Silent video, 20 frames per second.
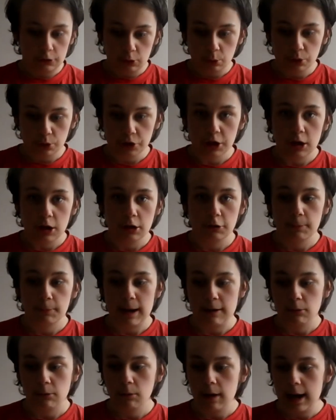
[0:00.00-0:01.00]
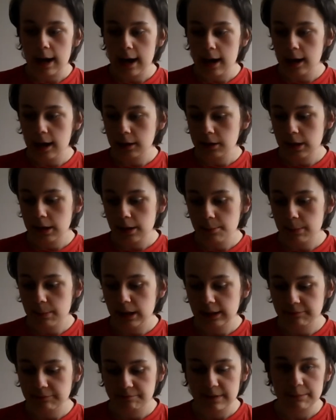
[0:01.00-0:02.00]
told you guys about the
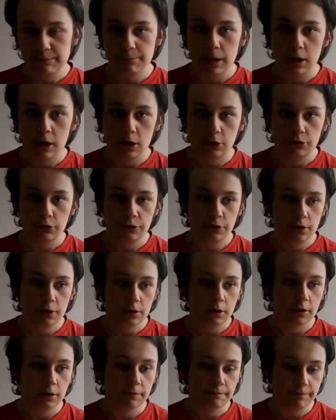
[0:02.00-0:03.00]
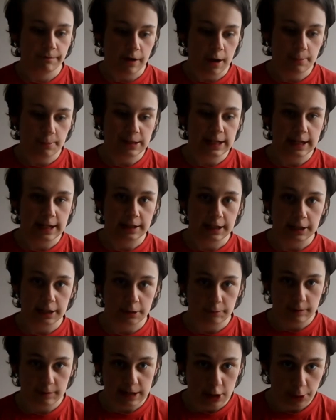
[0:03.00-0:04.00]
Merlin theme parks confirming that they're
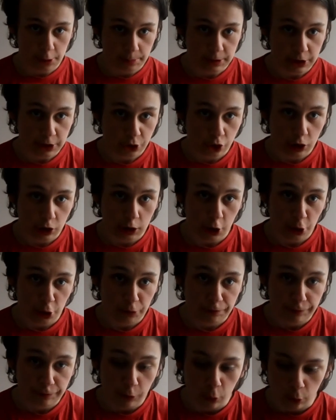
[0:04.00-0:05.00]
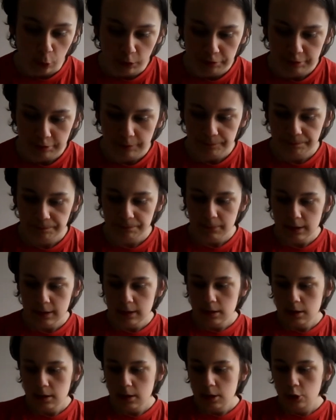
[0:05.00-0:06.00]
going to reopen in July 4th,
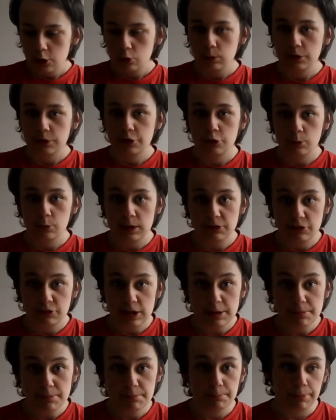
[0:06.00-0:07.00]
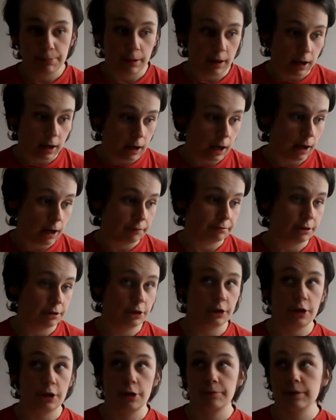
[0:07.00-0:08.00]
2020,
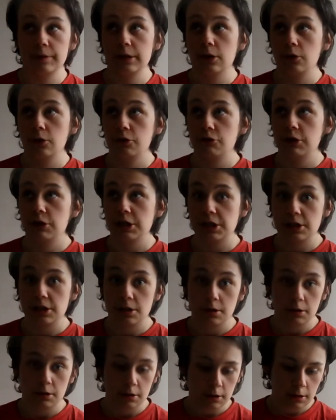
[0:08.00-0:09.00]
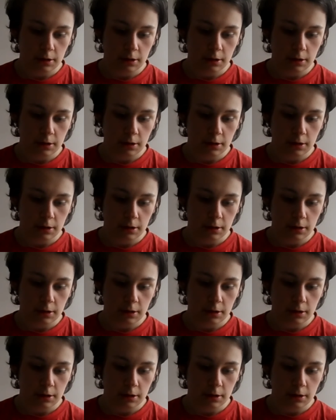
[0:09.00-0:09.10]
after the COVID-19